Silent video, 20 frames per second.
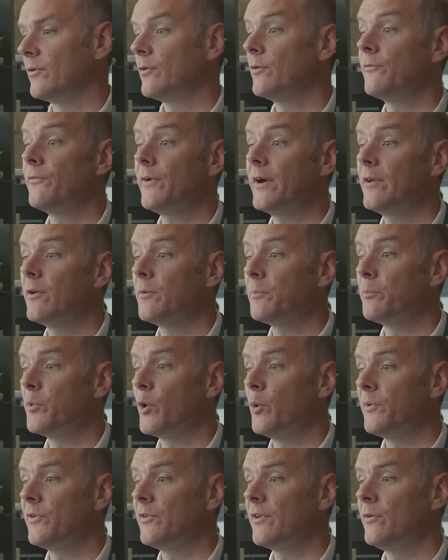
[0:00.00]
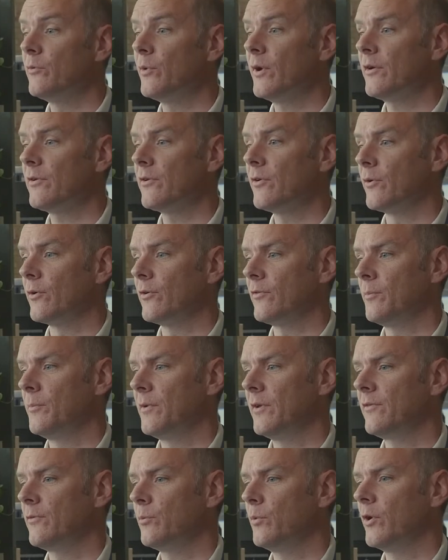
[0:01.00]
to find promising drug targets from
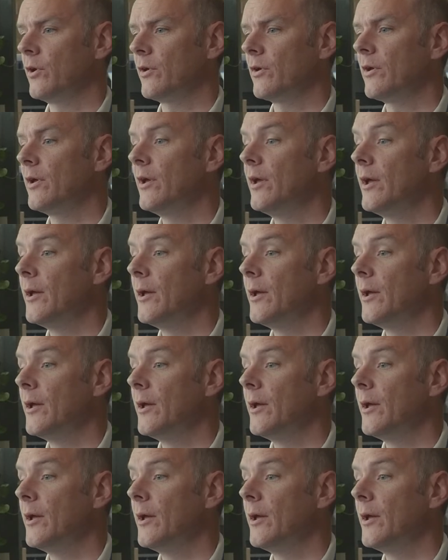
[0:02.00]
this work,